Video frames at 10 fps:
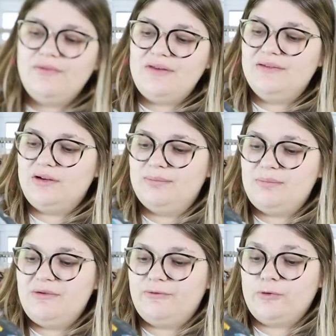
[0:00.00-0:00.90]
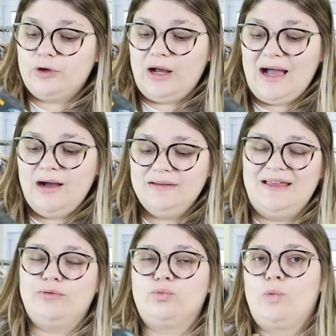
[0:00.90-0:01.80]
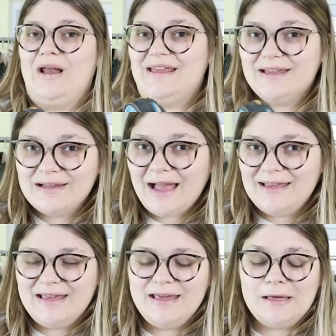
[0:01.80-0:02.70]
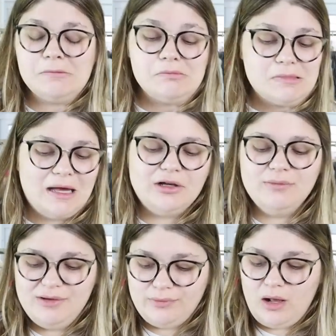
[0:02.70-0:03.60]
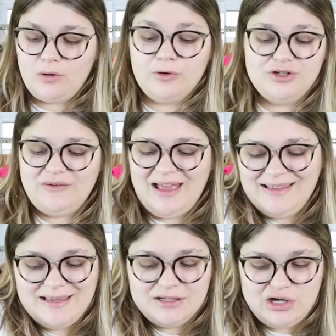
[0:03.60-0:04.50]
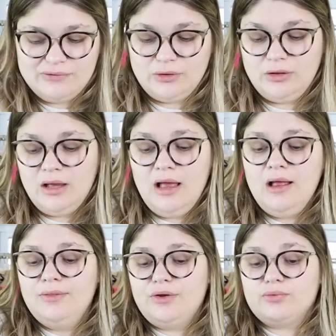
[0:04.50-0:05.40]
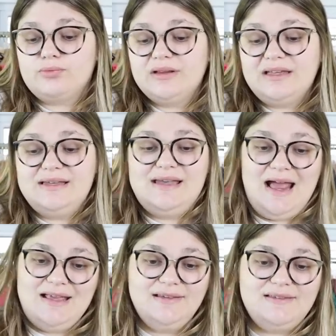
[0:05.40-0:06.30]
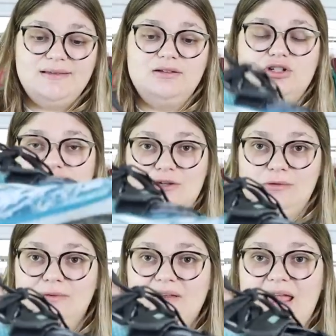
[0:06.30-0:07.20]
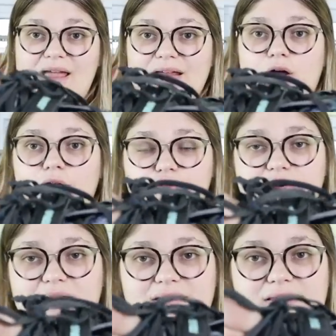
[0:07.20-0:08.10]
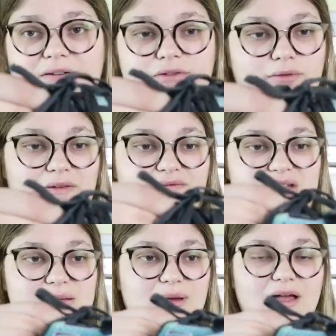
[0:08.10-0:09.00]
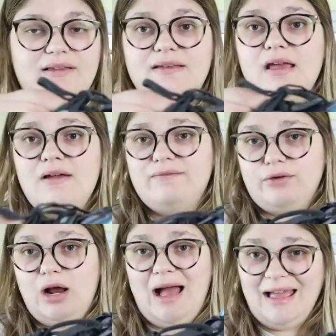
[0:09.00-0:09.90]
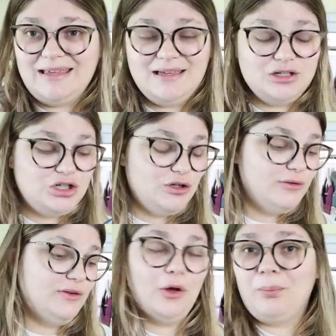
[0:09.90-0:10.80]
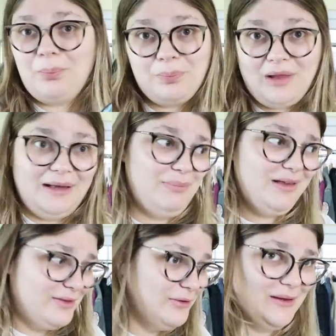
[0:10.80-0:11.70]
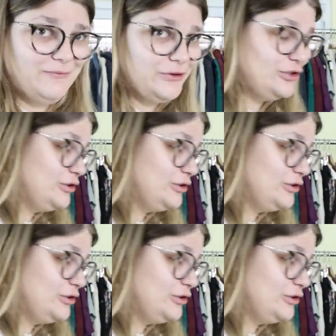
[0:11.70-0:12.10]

that these are maybe for like running hiking I could be wrong, or just hiking in general. They're really nice shoes, and Altra can sell for around 50 bucks for a hiking shoe, so I picked those up for